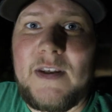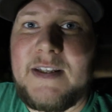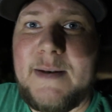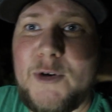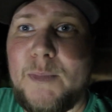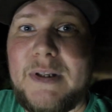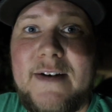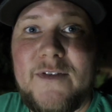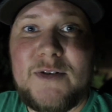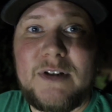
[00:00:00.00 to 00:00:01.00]
Anytime there are
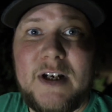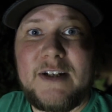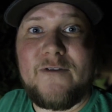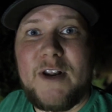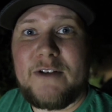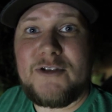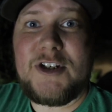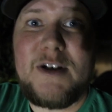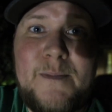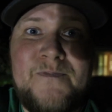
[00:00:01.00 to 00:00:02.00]
believers looking to
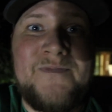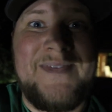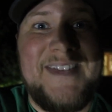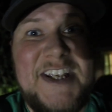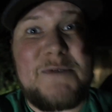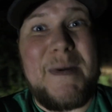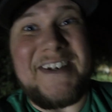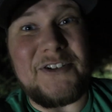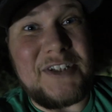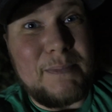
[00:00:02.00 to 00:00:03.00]
fellowship, that's my
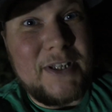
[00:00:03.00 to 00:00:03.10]
guilty